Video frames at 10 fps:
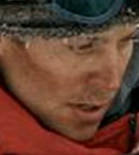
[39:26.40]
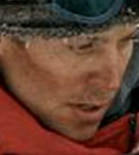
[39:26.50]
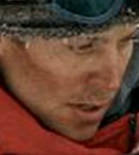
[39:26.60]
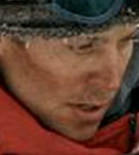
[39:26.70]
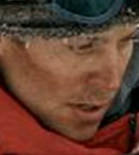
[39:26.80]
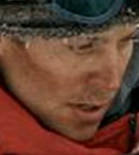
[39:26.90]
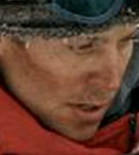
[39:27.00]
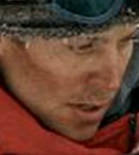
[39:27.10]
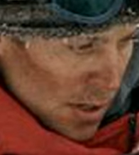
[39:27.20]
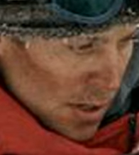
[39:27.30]

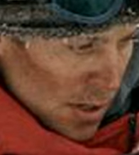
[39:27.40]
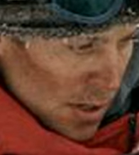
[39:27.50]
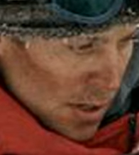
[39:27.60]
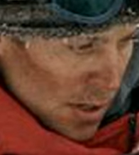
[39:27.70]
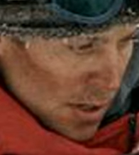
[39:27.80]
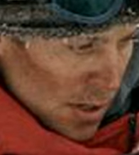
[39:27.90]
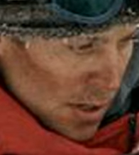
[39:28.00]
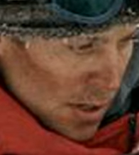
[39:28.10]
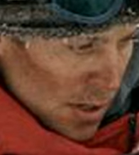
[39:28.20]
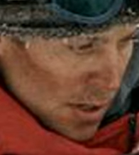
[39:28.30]

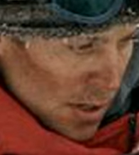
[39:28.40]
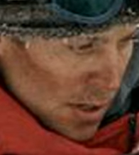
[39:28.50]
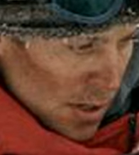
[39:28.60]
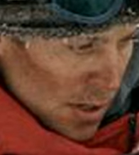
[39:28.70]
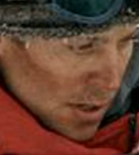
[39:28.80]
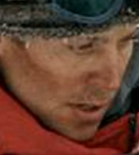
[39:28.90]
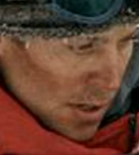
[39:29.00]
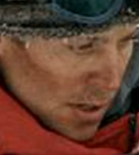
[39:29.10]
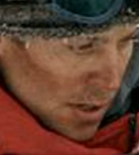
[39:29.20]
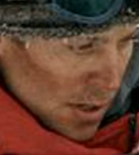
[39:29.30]

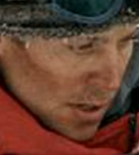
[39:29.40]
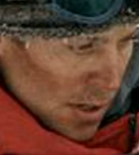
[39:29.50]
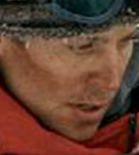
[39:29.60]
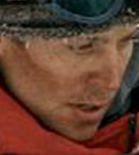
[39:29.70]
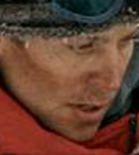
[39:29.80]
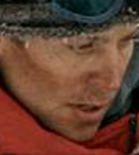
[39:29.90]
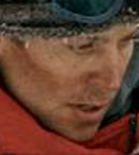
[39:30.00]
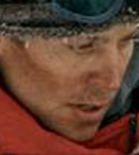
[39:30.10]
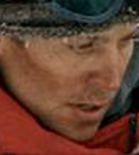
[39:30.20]
This is a still picture; no speech is visible.